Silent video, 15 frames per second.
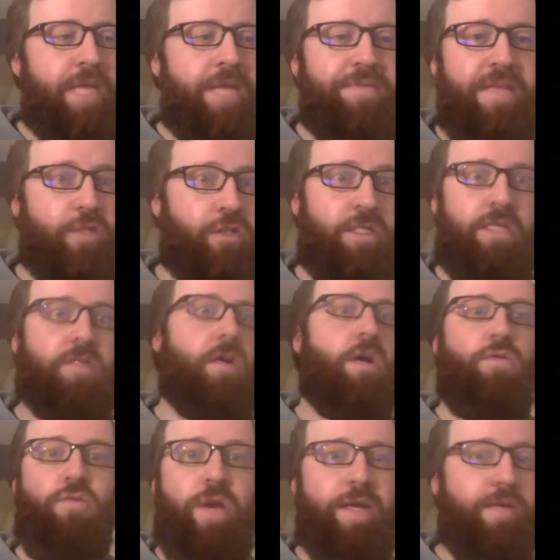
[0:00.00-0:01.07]
And then just
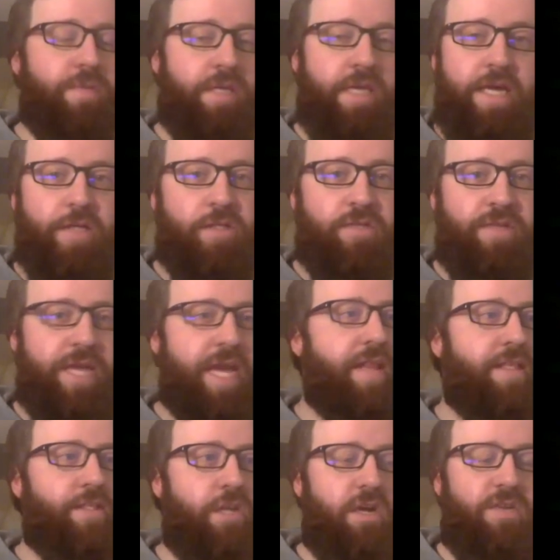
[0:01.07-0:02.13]
on random occasion of,
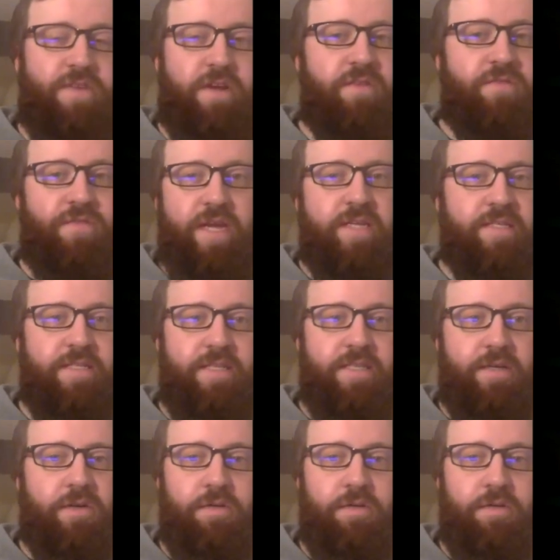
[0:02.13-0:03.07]
hey, let's talk Final Fantasy,